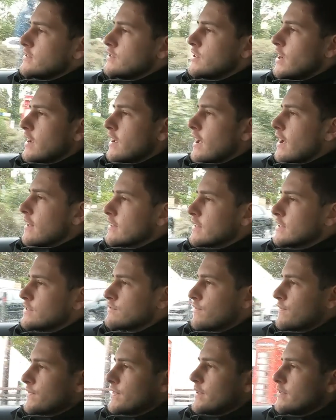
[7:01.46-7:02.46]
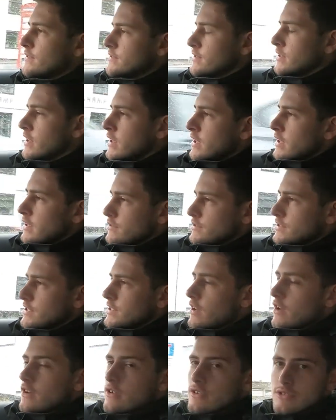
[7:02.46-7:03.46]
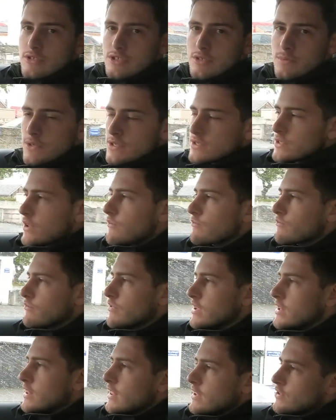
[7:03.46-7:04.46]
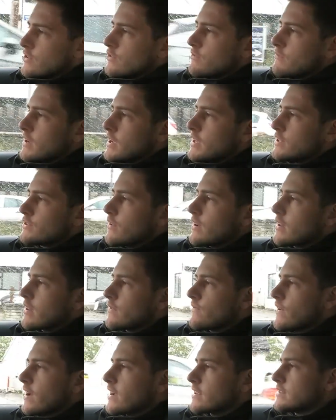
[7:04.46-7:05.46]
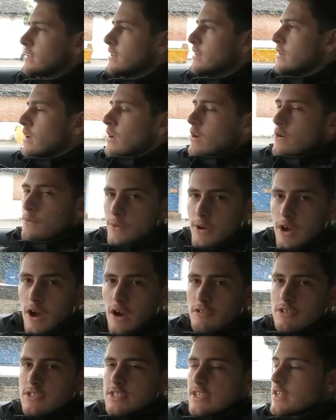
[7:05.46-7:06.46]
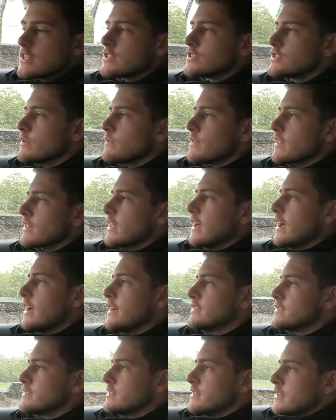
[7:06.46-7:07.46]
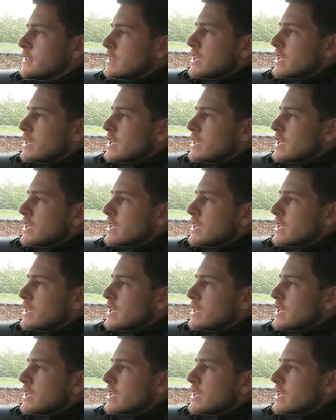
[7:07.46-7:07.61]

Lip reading: check out these reviews, you'll see that our customers really do reiterate the fact that we are a dealership that cares.